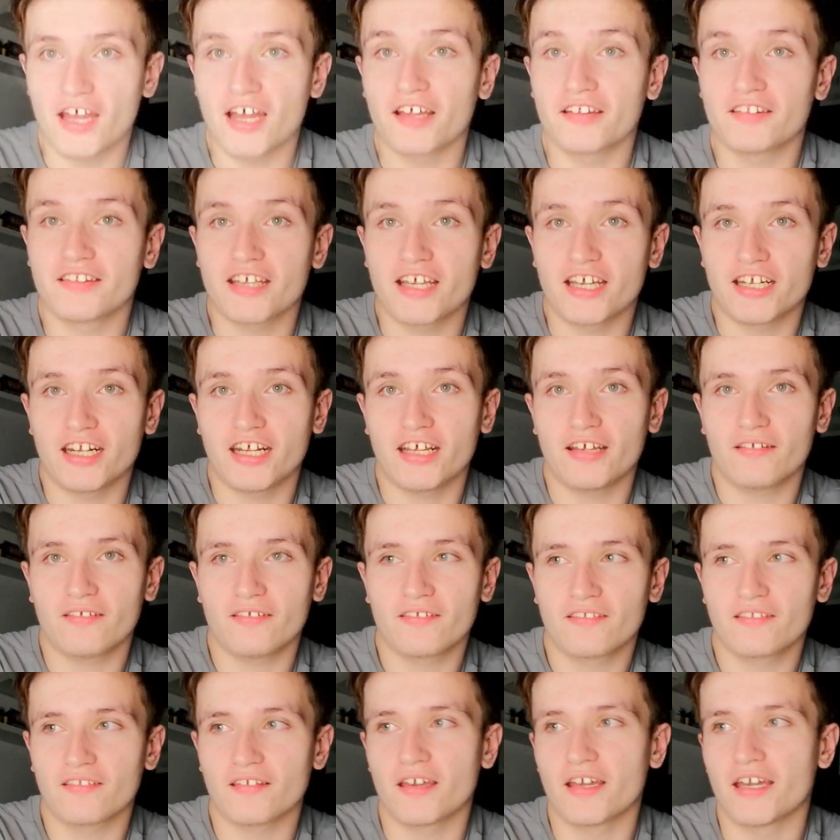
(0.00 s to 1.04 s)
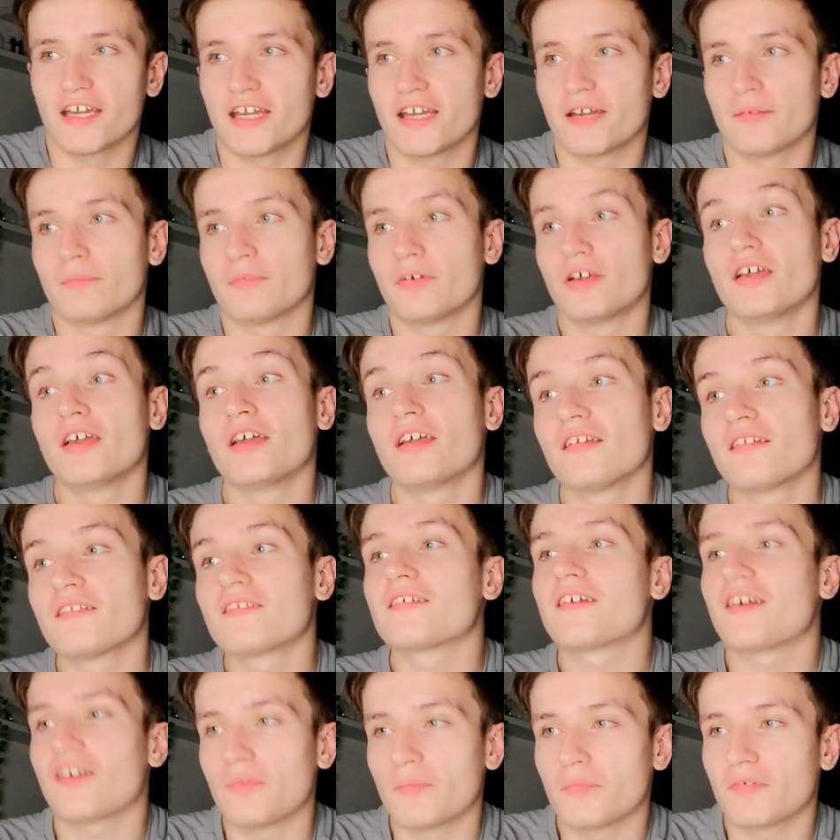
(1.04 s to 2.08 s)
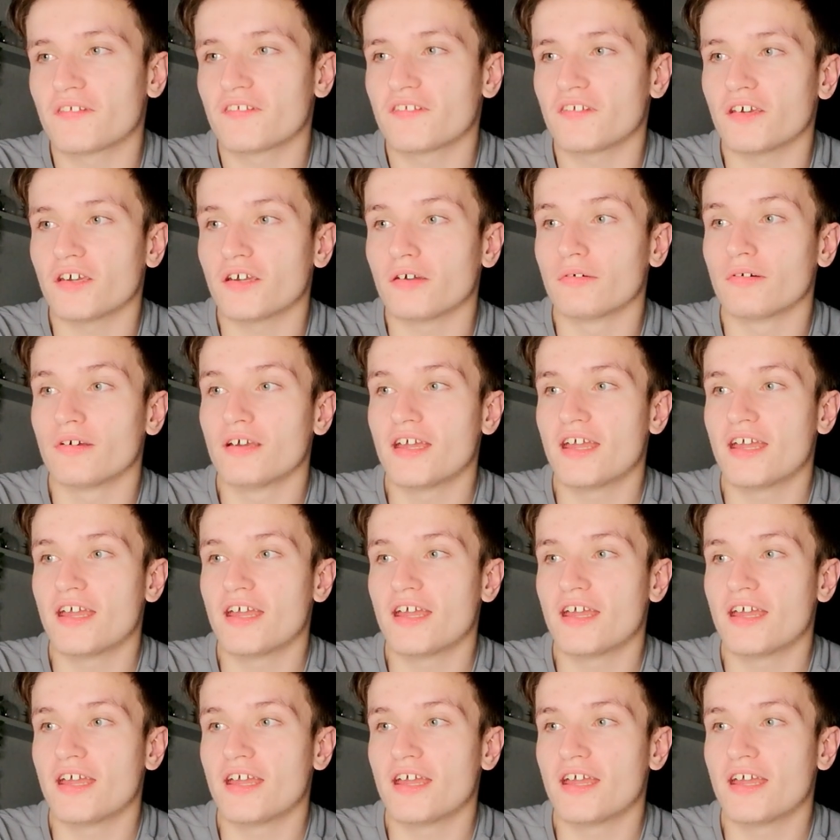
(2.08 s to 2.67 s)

and then it's um, tiramisu.